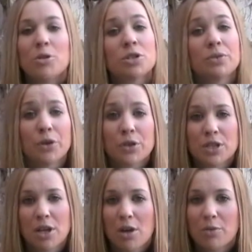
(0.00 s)
mostly
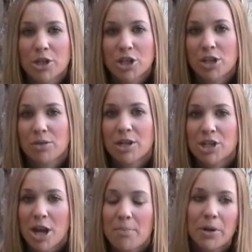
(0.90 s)
focusing on Russia and
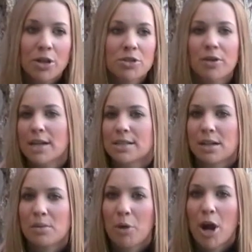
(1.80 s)
Eurasia, but also
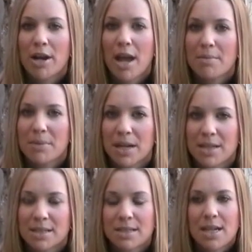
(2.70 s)
casting a broad net,
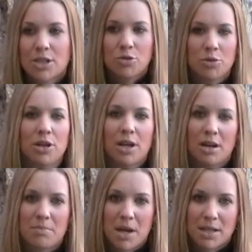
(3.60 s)
because at SAIS you really
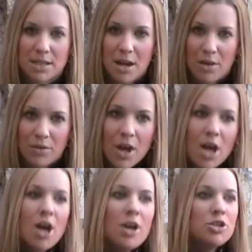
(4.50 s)
get a mix of
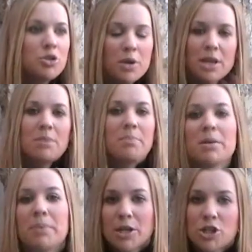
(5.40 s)
doing the
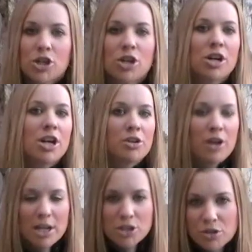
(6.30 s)
big picture
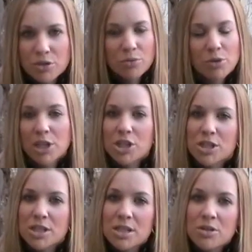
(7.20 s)
international
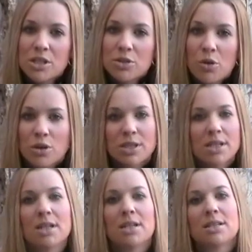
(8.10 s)
relations theories
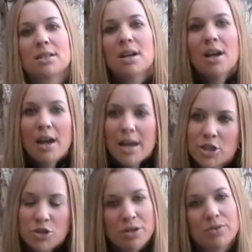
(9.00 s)
courses,
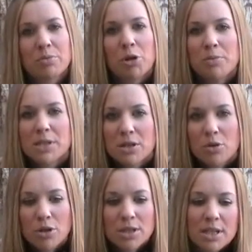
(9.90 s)
history of diplomacy
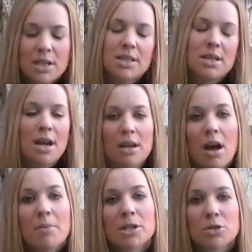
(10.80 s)
courses, the
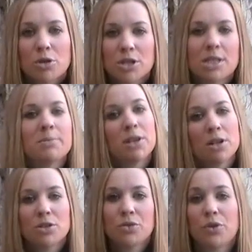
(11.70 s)
economics courses, but
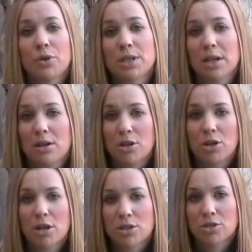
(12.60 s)
then also focusing in on
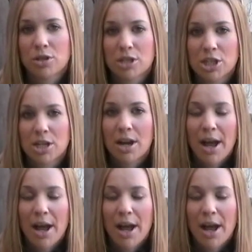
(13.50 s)
your concentration.